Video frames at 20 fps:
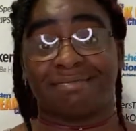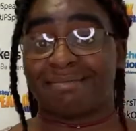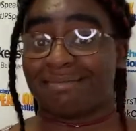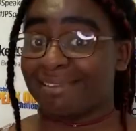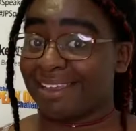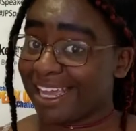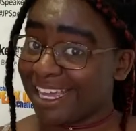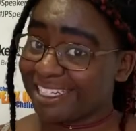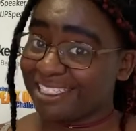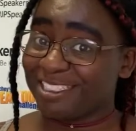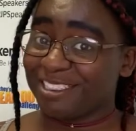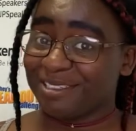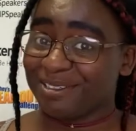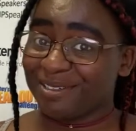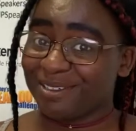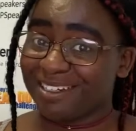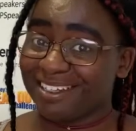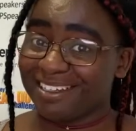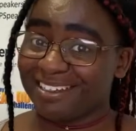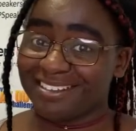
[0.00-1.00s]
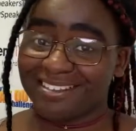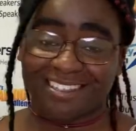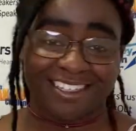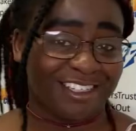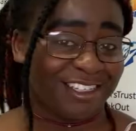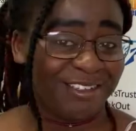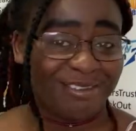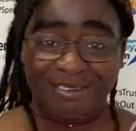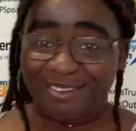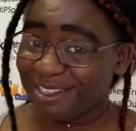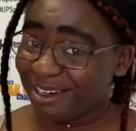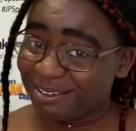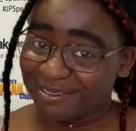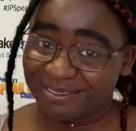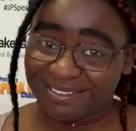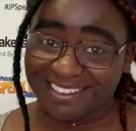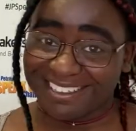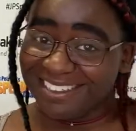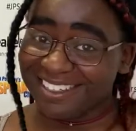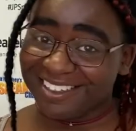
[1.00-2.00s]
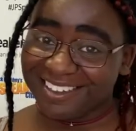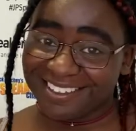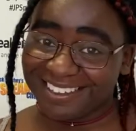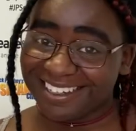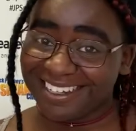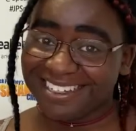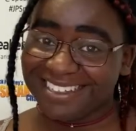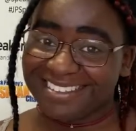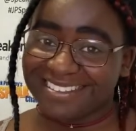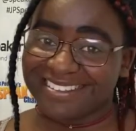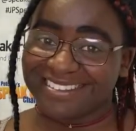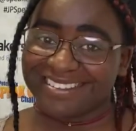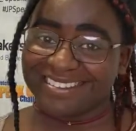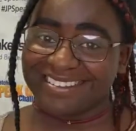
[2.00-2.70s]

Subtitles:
and your audience, and you don't want to do that.